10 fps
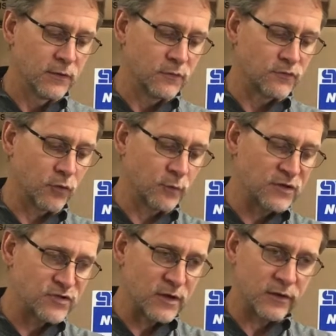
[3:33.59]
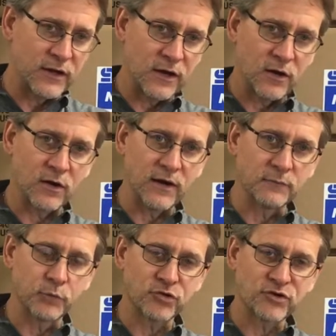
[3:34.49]
So reach down in here
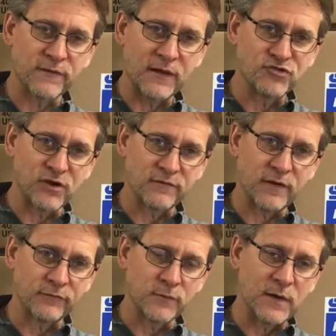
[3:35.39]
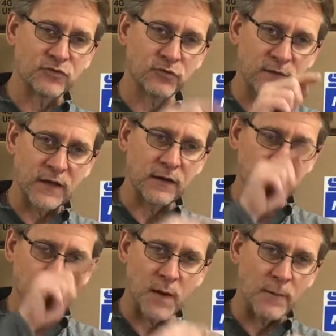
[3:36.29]
and push on that check valve to make sure that it
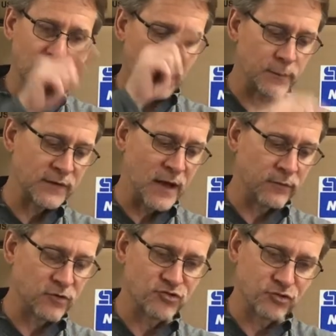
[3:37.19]
is popping up and down.